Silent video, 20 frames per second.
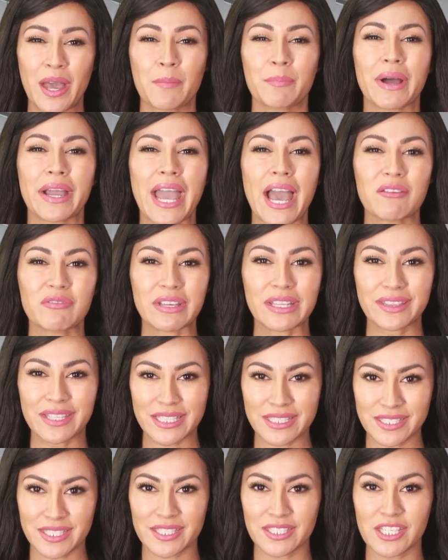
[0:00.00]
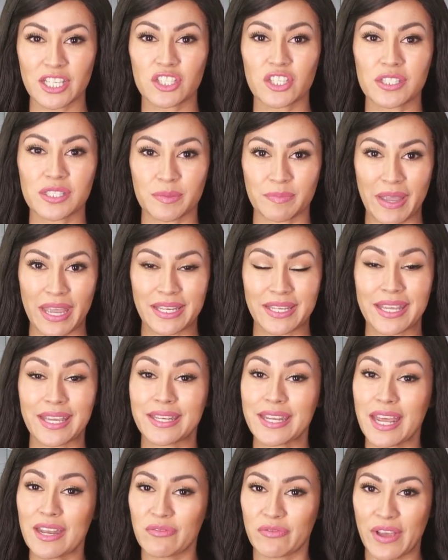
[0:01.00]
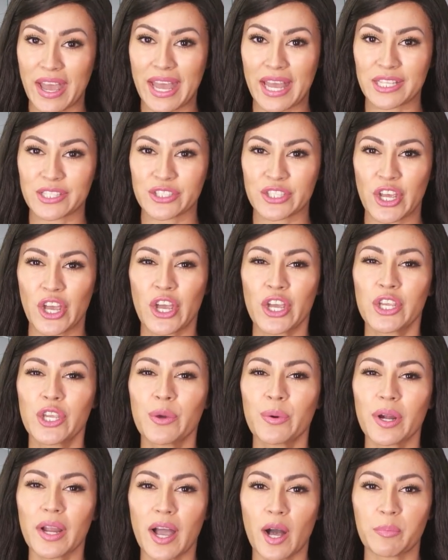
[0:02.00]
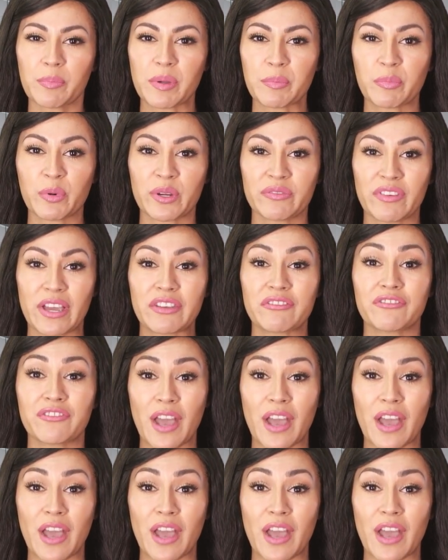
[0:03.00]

By having these decisions made in advance, you are helping prevent